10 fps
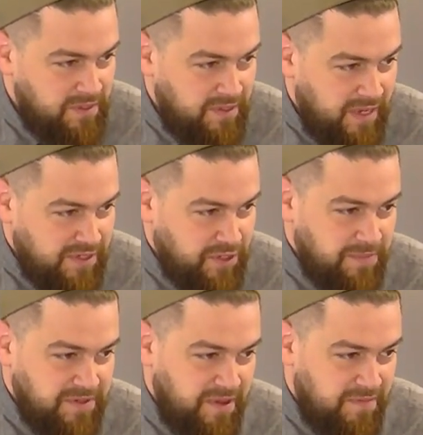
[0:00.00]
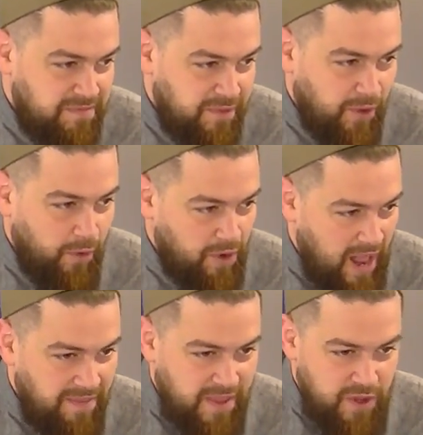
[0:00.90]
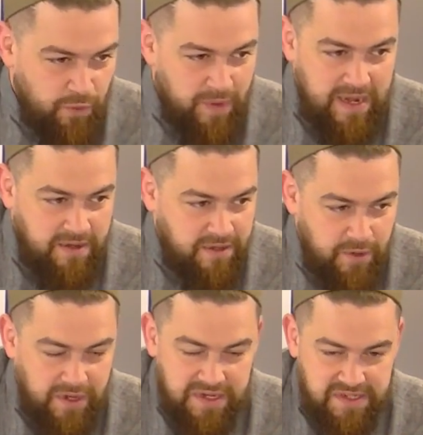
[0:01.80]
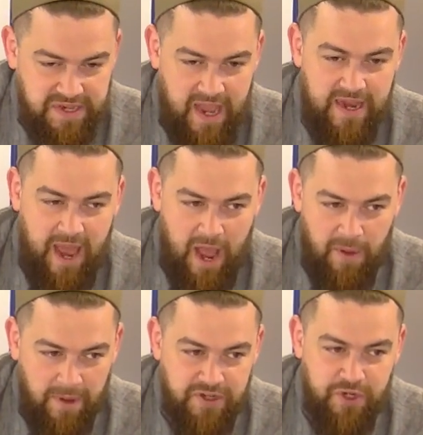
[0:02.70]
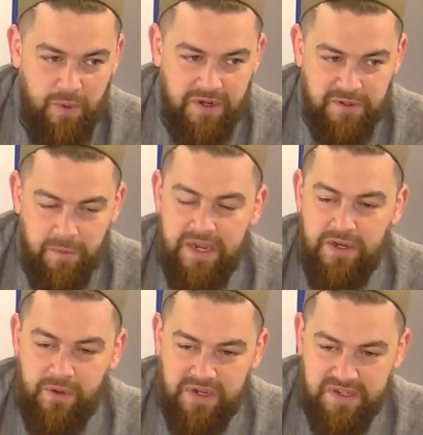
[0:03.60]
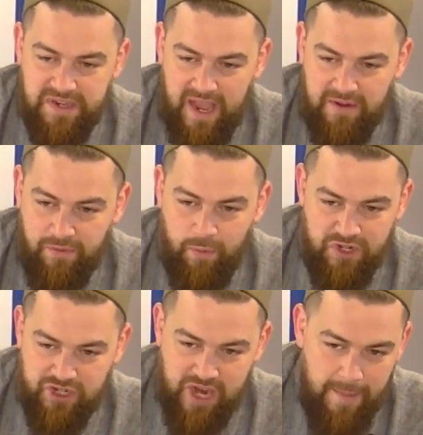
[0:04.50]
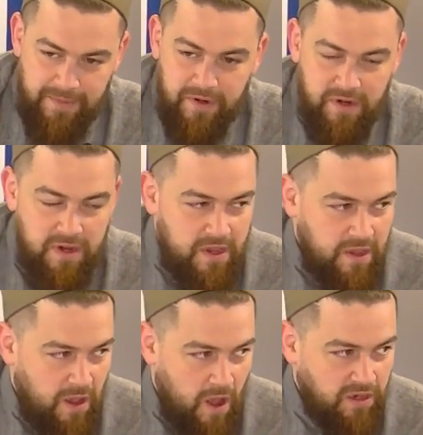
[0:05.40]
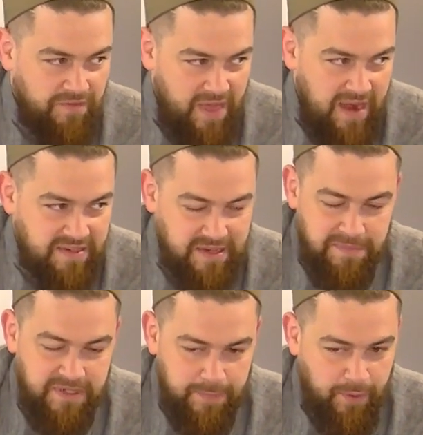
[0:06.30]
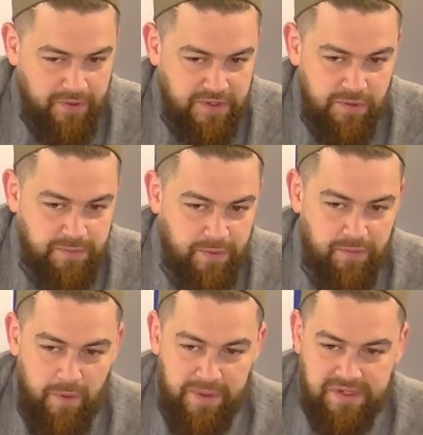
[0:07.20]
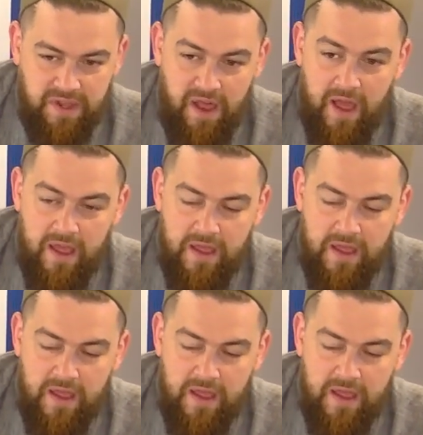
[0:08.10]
in terms of the Quran that you read. You can decide how much you want to read, you can decide from which chapter. All of that is up to the person who's performing salah.